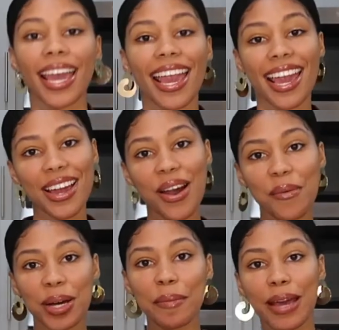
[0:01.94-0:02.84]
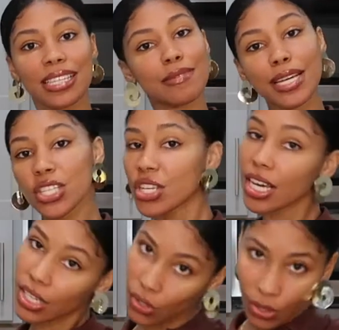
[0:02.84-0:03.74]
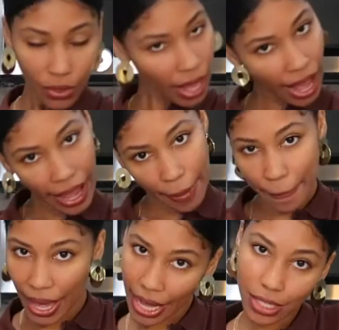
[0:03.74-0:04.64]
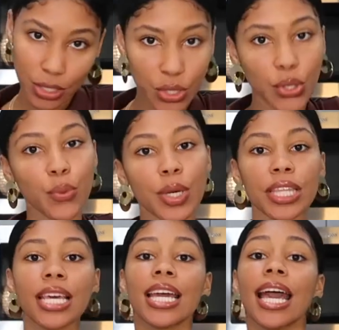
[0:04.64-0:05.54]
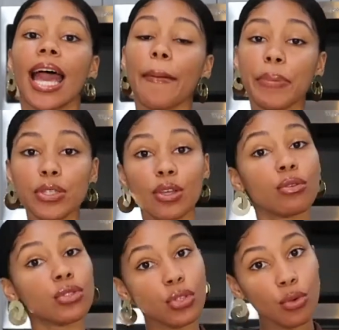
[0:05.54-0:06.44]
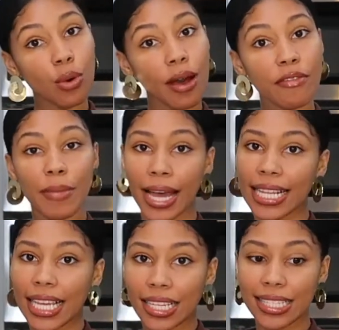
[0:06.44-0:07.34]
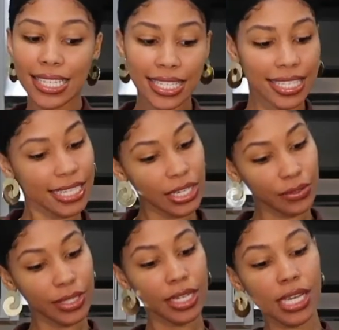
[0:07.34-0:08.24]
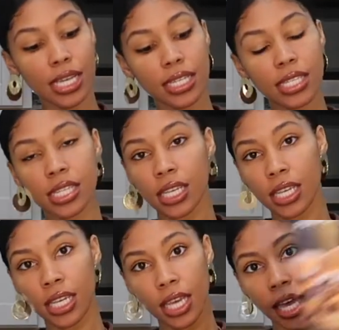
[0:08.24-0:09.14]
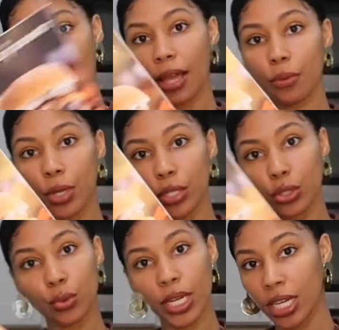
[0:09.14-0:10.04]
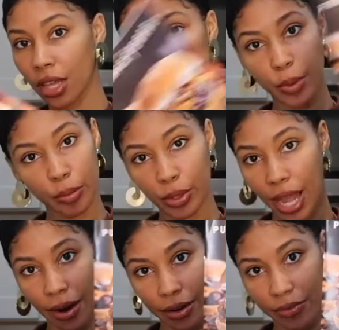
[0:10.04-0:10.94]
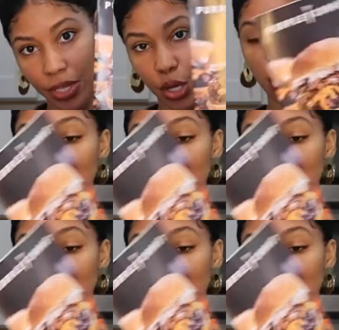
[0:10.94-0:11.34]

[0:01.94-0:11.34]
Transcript: Hey y'all, welcome back to my channel. I am back to you with episode 2 of my Nailed It series. And we're doing another purple carrot video.